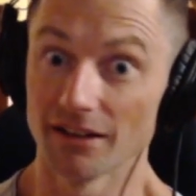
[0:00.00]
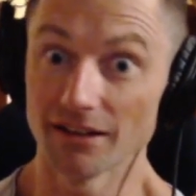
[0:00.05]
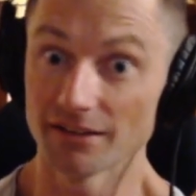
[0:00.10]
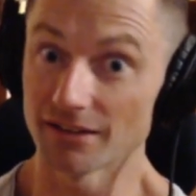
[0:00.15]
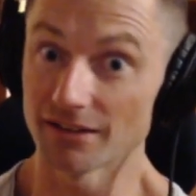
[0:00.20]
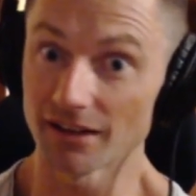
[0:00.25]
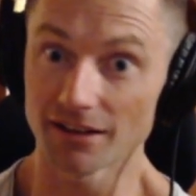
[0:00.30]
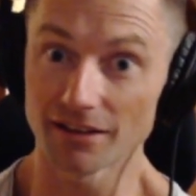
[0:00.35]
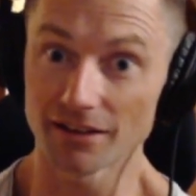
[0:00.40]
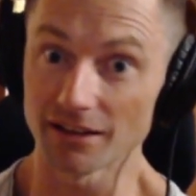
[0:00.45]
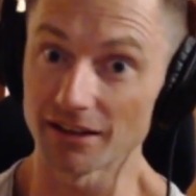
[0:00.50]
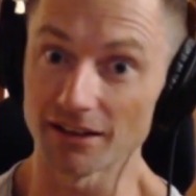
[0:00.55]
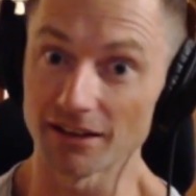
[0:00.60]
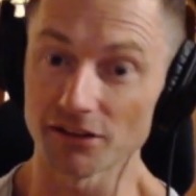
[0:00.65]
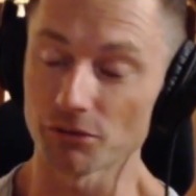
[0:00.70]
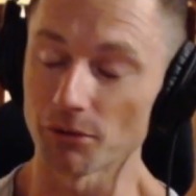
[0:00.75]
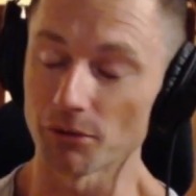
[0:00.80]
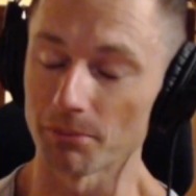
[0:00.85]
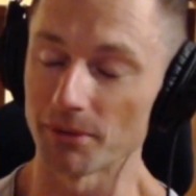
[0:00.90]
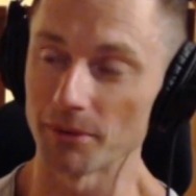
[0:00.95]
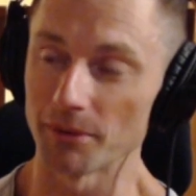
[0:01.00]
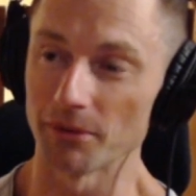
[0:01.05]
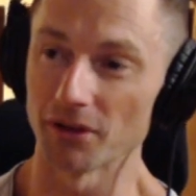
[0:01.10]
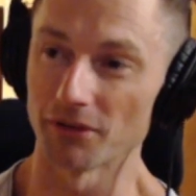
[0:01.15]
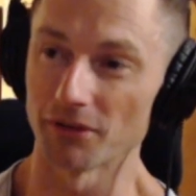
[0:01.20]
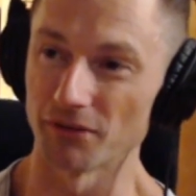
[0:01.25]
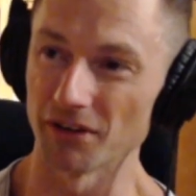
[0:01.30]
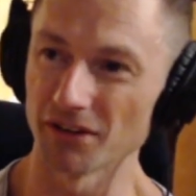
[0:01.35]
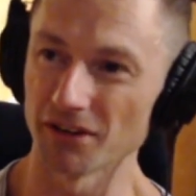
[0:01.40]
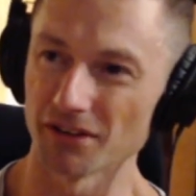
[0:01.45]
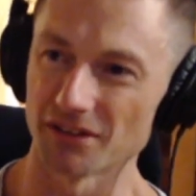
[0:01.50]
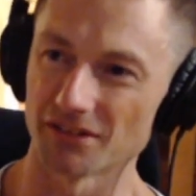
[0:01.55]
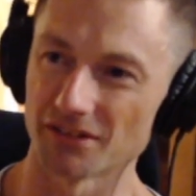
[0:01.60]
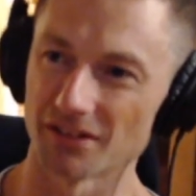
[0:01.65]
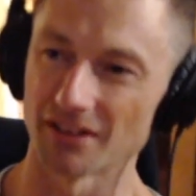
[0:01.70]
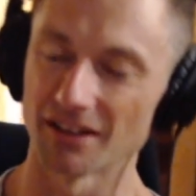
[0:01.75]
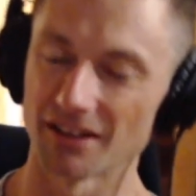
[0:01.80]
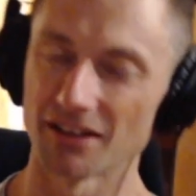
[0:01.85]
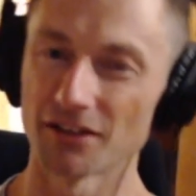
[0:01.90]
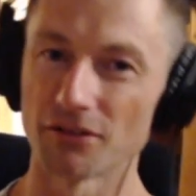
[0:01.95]
Exactly, and that's what people don't realize.
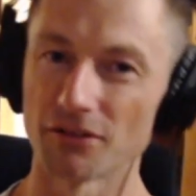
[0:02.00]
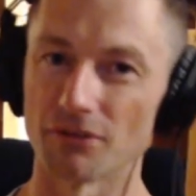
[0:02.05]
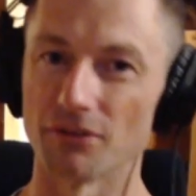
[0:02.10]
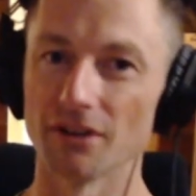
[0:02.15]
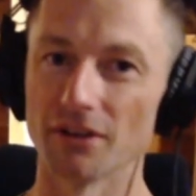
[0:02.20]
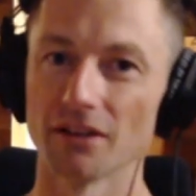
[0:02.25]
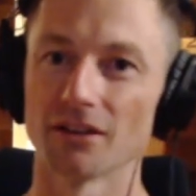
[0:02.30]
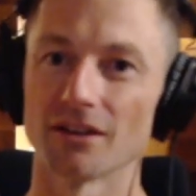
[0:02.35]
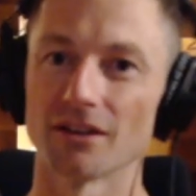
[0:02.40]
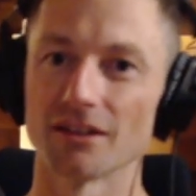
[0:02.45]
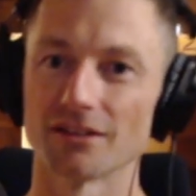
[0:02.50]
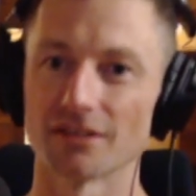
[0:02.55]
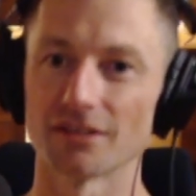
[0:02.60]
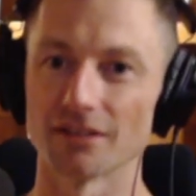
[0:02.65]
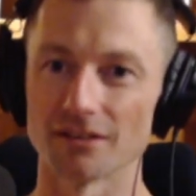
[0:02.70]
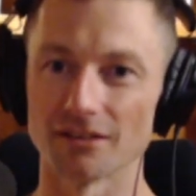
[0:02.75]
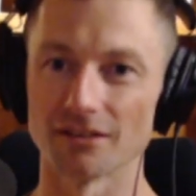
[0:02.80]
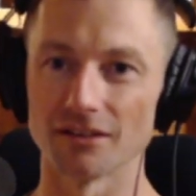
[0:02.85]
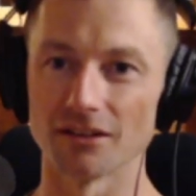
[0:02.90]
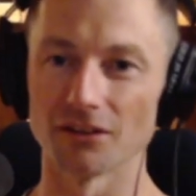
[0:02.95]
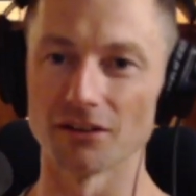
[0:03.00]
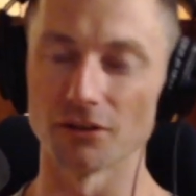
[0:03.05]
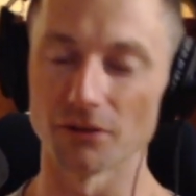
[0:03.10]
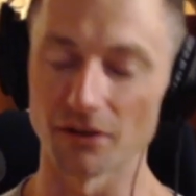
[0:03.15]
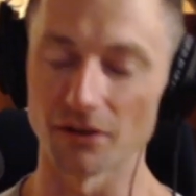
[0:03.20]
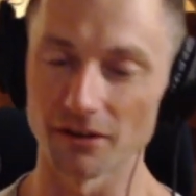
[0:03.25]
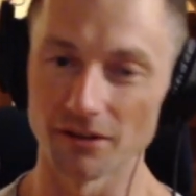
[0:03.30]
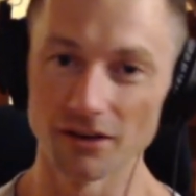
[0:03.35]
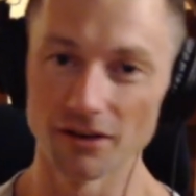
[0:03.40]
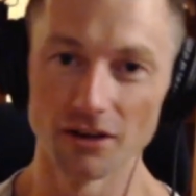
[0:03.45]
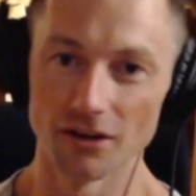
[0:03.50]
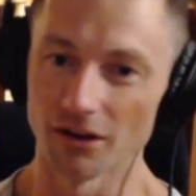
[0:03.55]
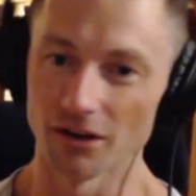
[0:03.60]
Like they don't realize that, you know,